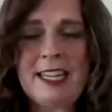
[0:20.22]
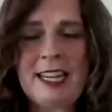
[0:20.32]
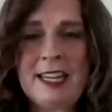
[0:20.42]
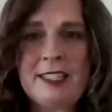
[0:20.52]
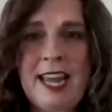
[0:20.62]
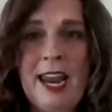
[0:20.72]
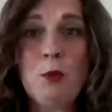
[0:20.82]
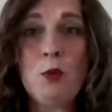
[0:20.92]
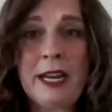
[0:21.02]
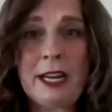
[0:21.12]
is a
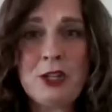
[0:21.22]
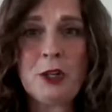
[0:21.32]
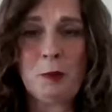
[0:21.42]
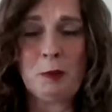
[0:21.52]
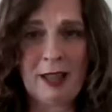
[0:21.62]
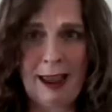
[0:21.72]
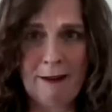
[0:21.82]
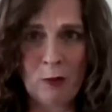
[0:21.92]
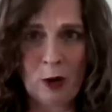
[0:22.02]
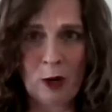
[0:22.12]
regional
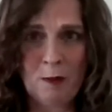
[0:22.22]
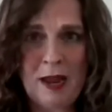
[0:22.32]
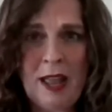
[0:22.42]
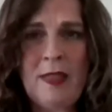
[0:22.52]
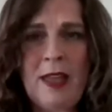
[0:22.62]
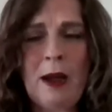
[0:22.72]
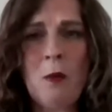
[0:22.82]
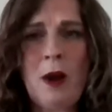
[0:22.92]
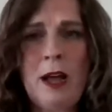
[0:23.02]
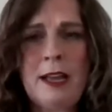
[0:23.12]
platform that
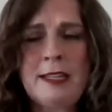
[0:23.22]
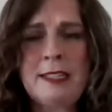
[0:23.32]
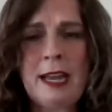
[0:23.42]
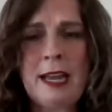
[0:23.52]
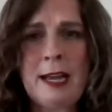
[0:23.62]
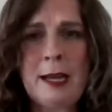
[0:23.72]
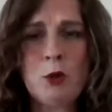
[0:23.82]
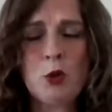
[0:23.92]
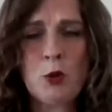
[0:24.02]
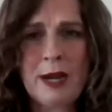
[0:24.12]
was
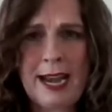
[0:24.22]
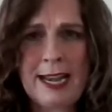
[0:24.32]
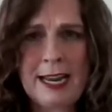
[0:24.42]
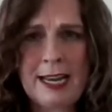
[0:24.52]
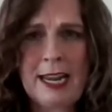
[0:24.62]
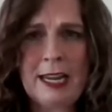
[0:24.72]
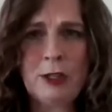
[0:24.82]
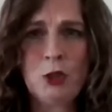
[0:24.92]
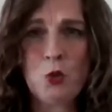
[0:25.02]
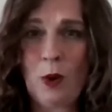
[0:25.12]
created
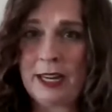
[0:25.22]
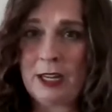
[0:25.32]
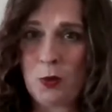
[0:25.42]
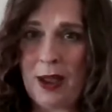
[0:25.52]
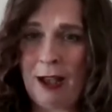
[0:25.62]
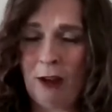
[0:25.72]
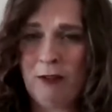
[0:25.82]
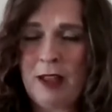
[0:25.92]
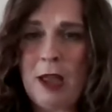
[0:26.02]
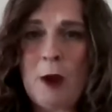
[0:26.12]
in 2012,
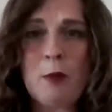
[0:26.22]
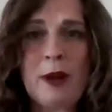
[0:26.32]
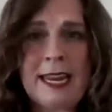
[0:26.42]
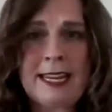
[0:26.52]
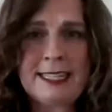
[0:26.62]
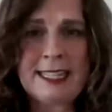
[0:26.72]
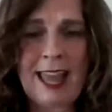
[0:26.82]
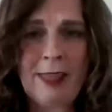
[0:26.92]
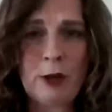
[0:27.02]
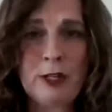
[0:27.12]
bringing
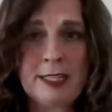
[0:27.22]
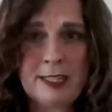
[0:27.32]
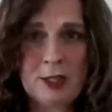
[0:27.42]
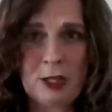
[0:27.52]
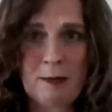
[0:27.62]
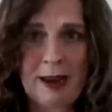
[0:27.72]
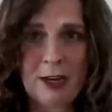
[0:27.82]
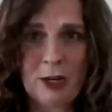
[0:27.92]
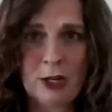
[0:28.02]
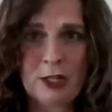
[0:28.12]
together decision
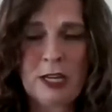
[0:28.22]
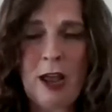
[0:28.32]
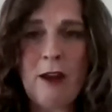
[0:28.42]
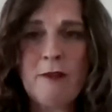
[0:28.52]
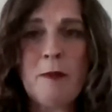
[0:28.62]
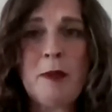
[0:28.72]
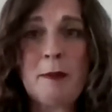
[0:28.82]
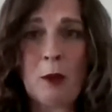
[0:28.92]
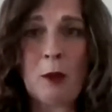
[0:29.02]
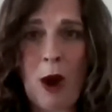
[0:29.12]
makers from the
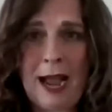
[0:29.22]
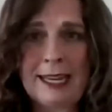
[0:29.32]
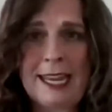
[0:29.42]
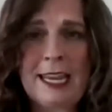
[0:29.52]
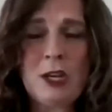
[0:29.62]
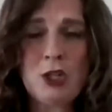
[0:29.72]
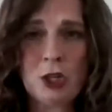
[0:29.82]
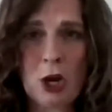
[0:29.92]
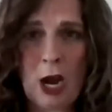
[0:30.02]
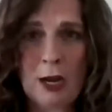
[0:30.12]
Milwaukee,
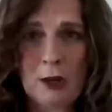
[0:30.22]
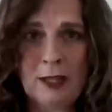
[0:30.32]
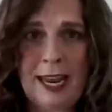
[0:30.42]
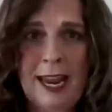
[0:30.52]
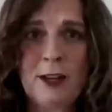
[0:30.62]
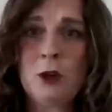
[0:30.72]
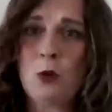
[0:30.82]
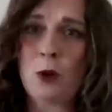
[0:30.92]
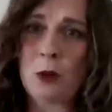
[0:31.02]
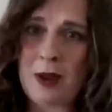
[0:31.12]
Chicagoland,
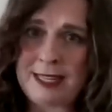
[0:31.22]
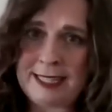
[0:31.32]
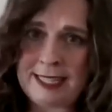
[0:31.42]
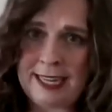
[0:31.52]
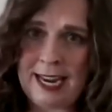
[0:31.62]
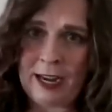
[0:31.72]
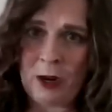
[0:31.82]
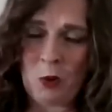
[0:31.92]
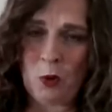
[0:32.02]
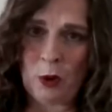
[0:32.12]
Northwest
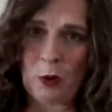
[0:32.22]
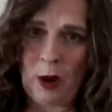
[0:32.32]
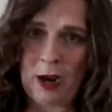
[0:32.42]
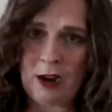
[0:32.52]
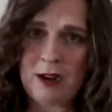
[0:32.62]
Indiana corridor.